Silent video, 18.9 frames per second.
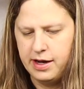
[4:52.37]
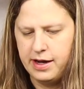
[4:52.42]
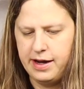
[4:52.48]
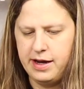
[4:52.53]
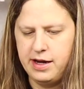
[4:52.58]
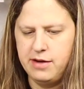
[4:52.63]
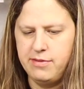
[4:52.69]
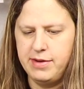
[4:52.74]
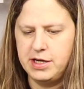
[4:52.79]
I
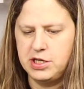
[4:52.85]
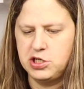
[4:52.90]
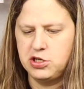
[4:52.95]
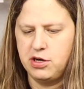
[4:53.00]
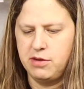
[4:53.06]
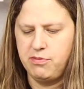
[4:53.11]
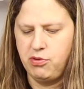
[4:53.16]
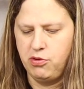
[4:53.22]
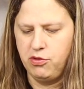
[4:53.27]
had to make
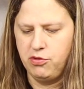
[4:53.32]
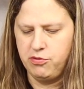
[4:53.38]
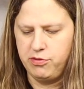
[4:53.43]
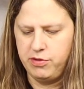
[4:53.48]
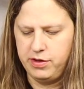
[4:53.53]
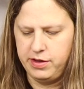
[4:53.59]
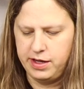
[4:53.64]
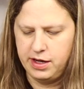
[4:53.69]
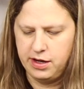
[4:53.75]
sure I pulled
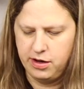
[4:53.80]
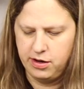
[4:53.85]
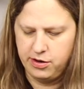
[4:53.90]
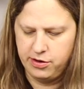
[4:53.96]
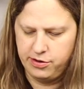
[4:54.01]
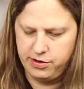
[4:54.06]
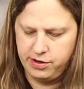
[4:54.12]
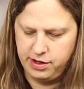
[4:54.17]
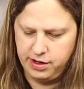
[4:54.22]
really
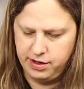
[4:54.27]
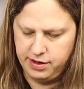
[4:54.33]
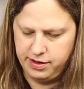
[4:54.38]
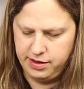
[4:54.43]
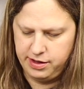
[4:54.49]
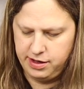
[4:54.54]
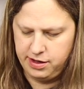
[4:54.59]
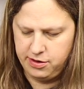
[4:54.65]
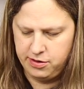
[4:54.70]
hard
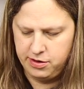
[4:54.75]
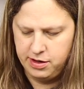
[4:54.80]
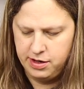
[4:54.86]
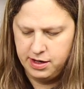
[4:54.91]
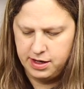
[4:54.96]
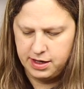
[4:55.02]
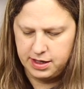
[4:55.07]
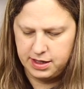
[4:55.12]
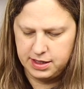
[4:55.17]
on there
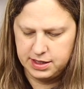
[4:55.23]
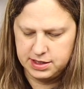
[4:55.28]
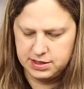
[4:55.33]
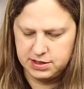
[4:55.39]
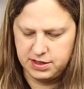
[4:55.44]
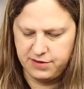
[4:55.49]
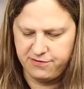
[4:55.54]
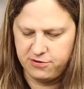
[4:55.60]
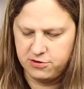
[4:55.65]

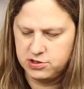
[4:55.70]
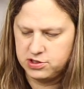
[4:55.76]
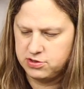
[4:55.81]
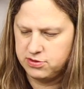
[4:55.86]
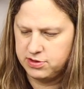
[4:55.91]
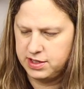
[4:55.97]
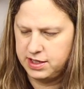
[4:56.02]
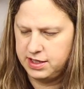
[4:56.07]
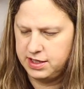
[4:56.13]
because the first
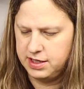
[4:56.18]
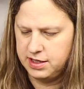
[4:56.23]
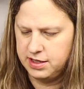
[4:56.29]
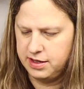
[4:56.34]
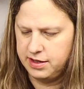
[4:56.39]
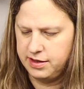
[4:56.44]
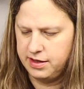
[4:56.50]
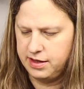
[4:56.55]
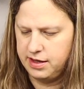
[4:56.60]
one I did
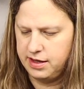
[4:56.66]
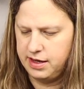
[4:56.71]
on